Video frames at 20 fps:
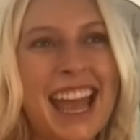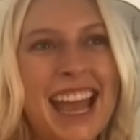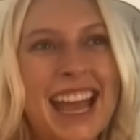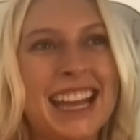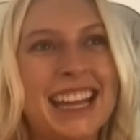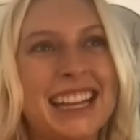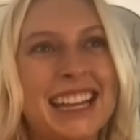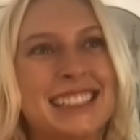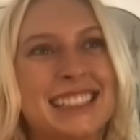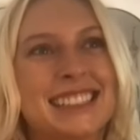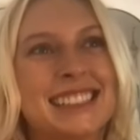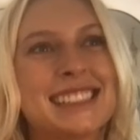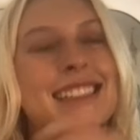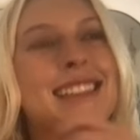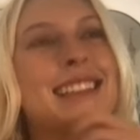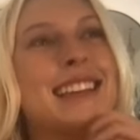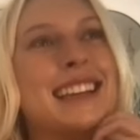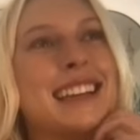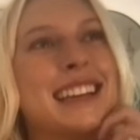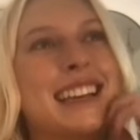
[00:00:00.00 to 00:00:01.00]
and
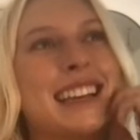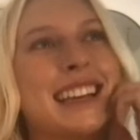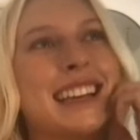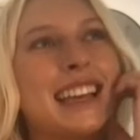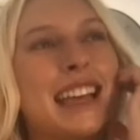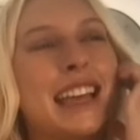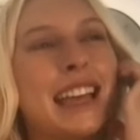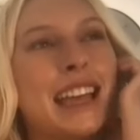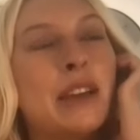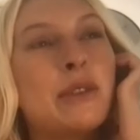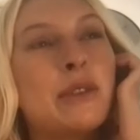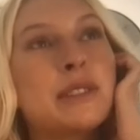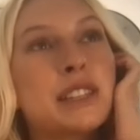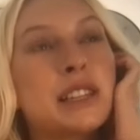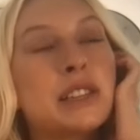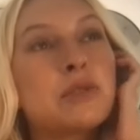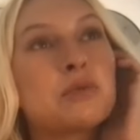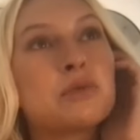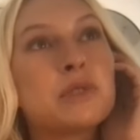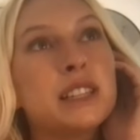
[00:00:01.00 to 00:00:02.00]
it was
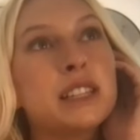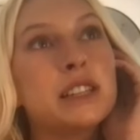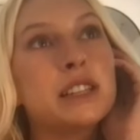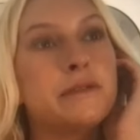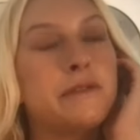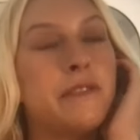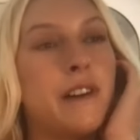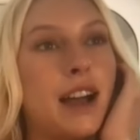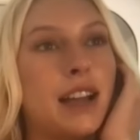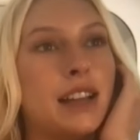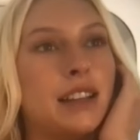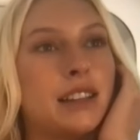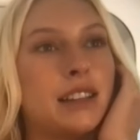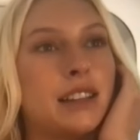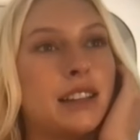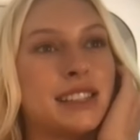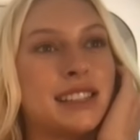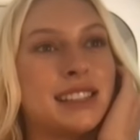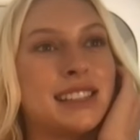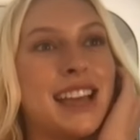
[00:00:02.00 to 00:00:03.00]
just really fun to
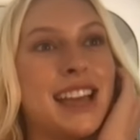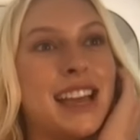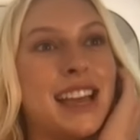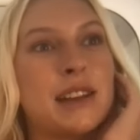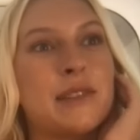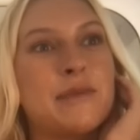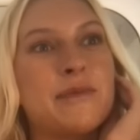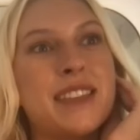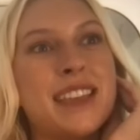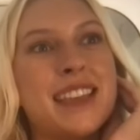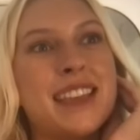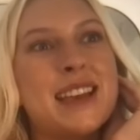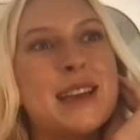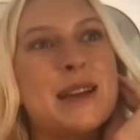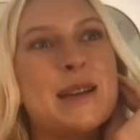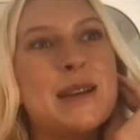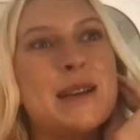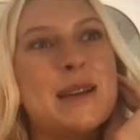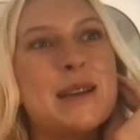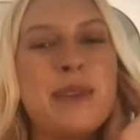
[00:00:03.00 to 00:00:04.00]
just like
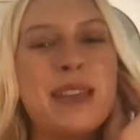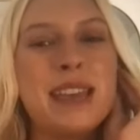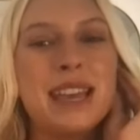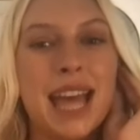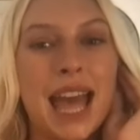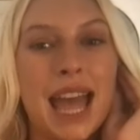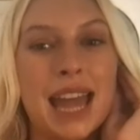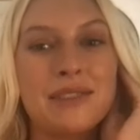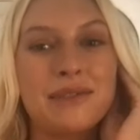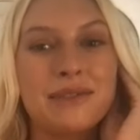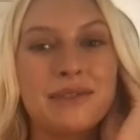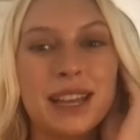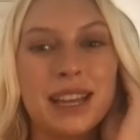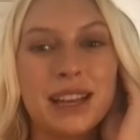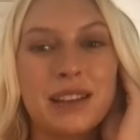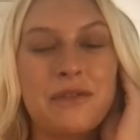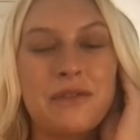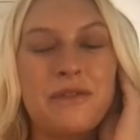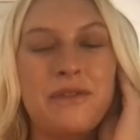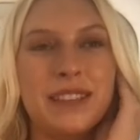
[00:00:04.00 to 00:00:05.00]
be kind of
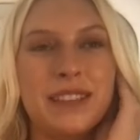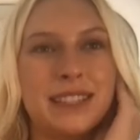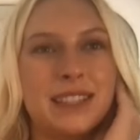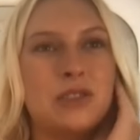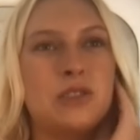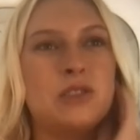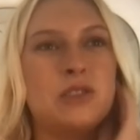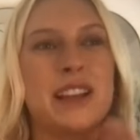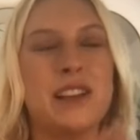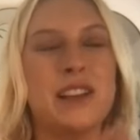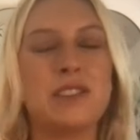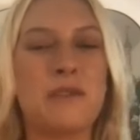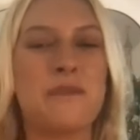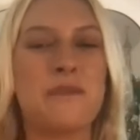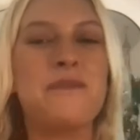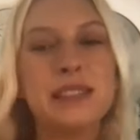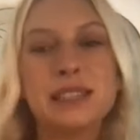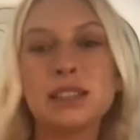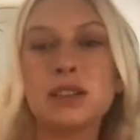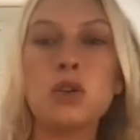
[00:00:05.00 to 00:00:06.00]
like physical, like the
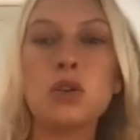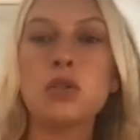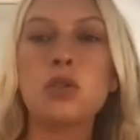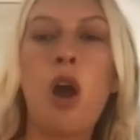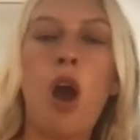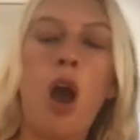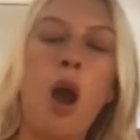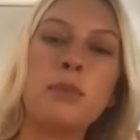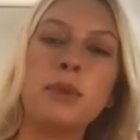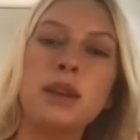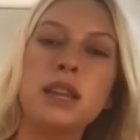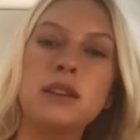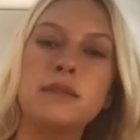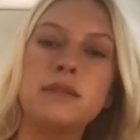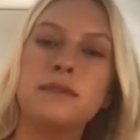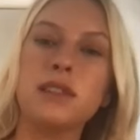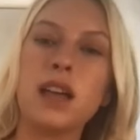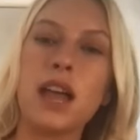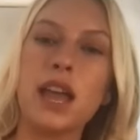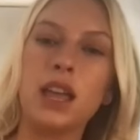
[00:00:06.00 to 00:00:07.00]
physical comedy of
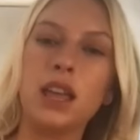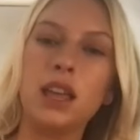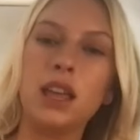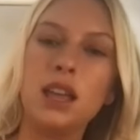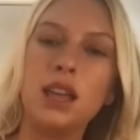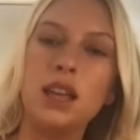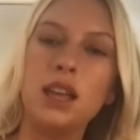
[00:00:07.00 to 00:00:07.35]
like